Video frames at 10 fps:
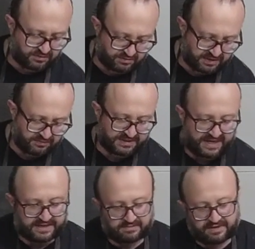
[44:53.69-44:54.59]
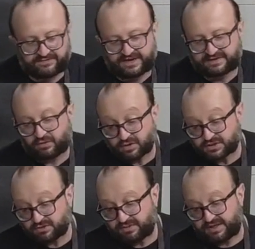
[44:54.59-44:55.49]
cooking with animal fat.
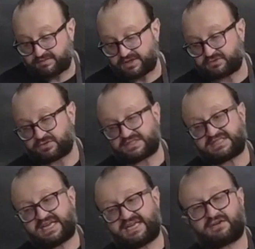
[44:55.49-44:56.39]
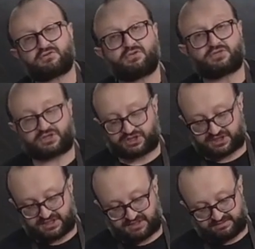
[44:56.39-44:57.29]
Also, whenever you cook steak, roast
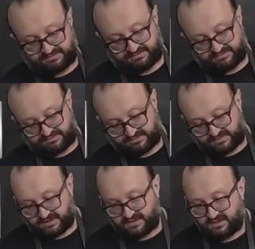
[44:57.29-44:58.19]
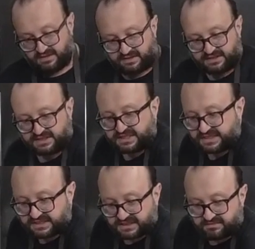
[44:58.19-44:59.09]
chicken, just
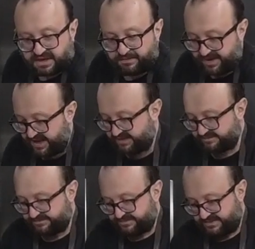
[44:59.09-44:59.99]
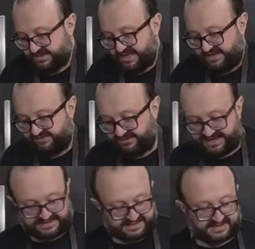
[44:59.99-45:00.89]
such as in my pan, that
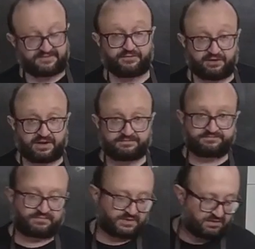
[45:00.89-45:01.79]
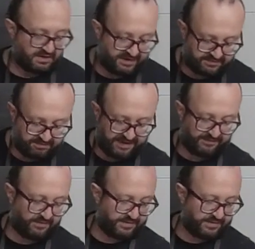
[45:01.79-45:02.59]
fat is free. You don't have to pay for